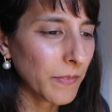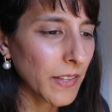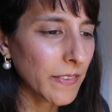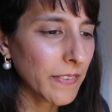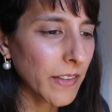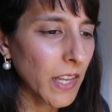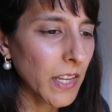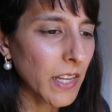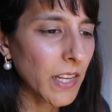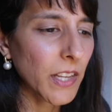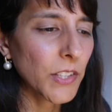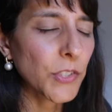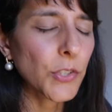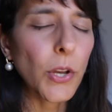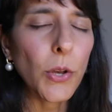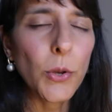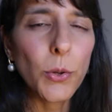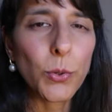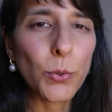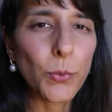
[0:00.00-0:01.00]
is getting a
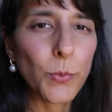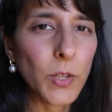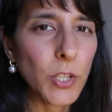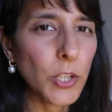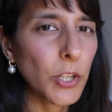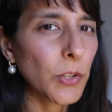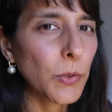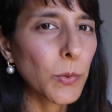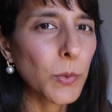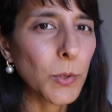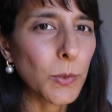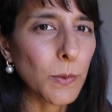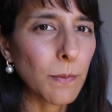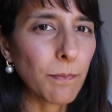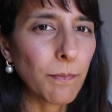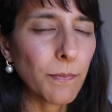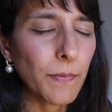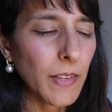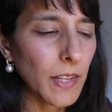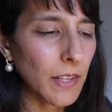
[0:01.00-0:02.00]
total
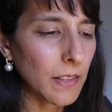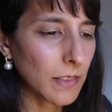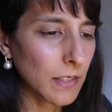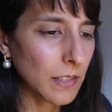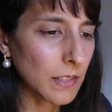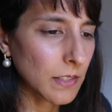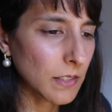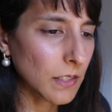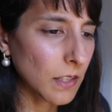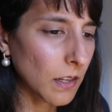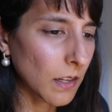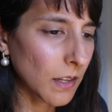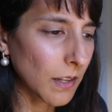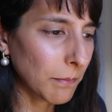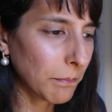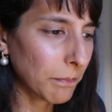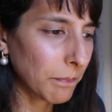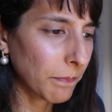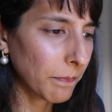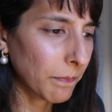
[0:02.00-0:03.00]
renewal at this
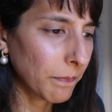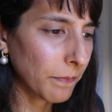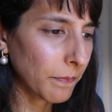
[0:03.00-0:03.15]
time.